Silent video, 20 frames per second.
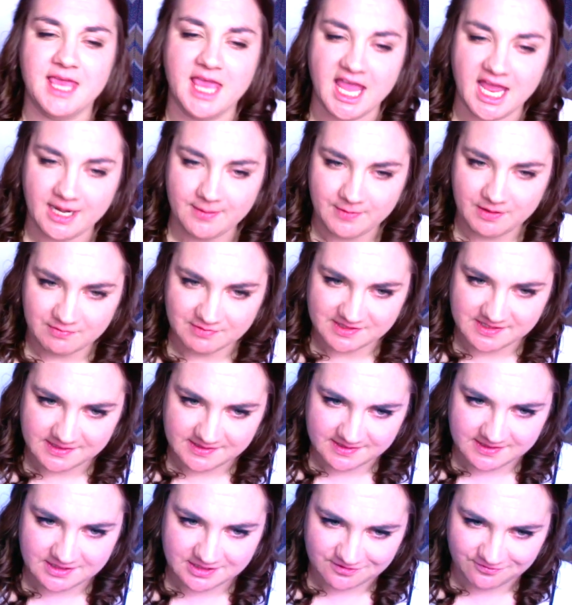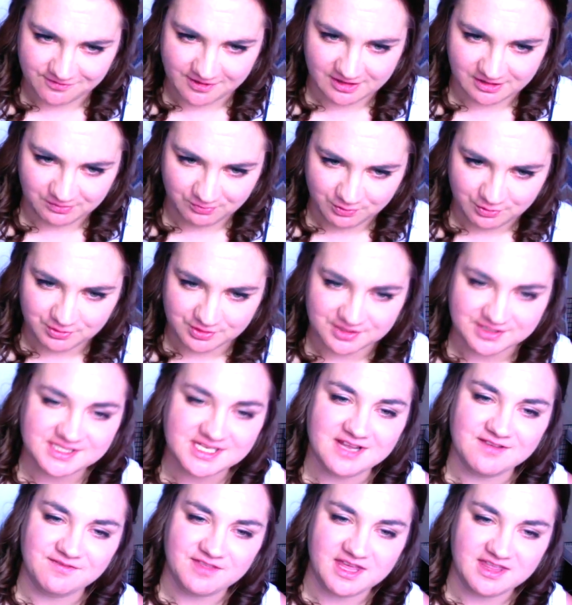can be resistant to follow rules
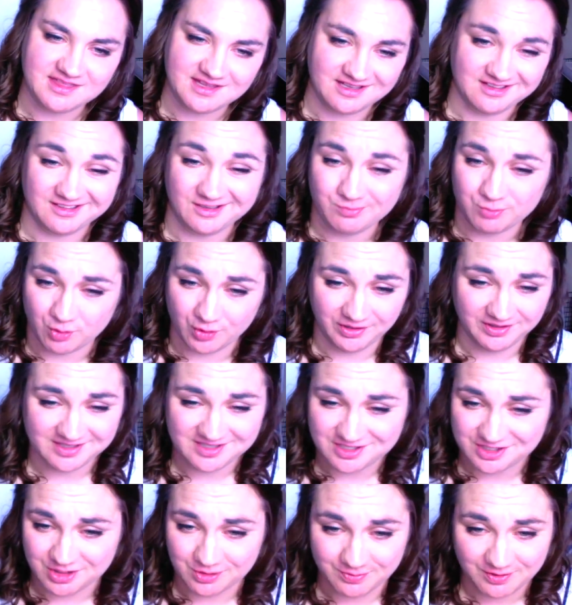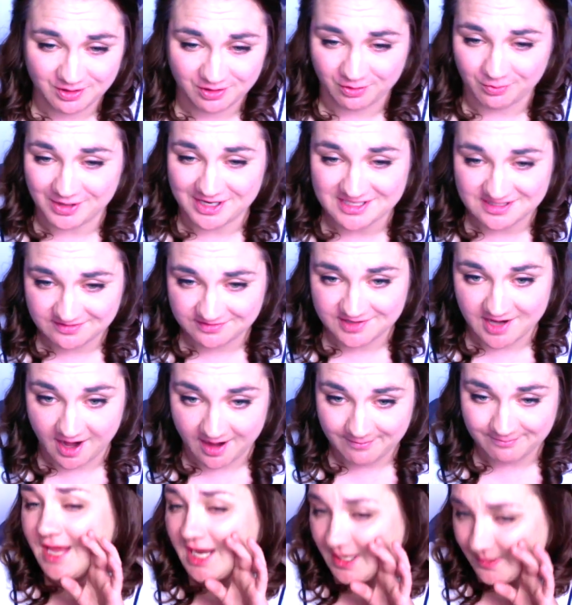if they think they're pointless, stupid, or a waste of
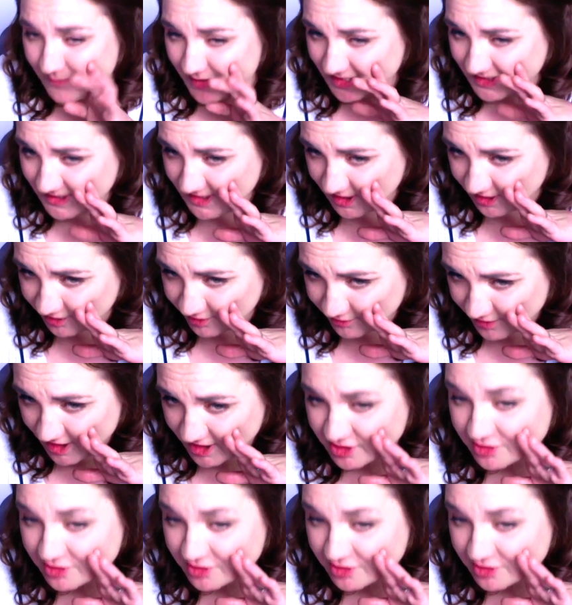time. I may tell you that